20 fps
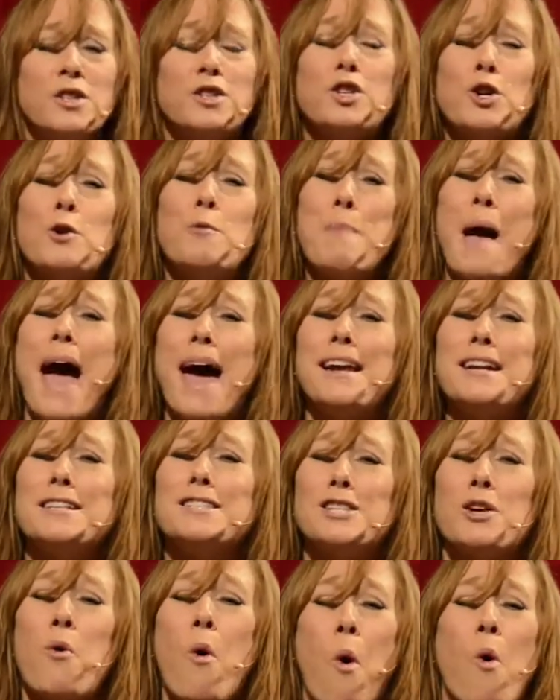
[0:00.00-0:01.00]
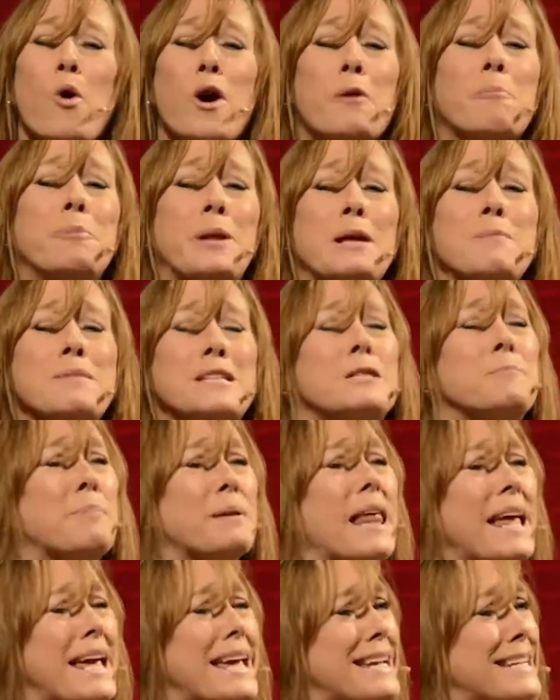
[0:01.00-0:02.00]
Too bad it's so horribly
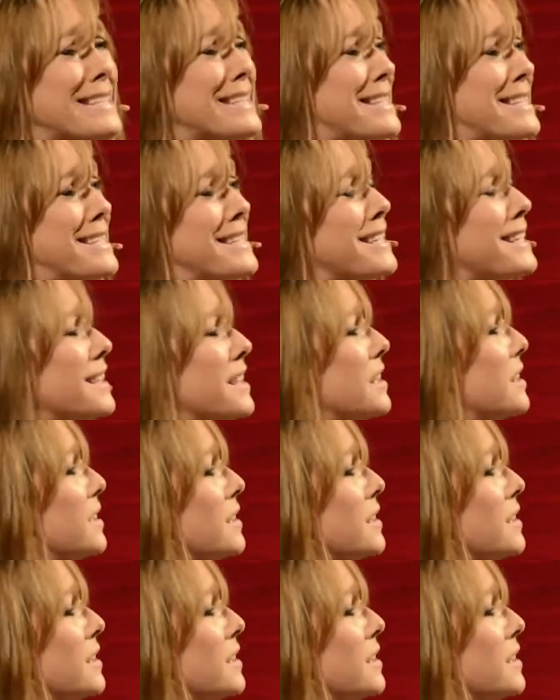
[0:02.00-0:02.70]
misplaced.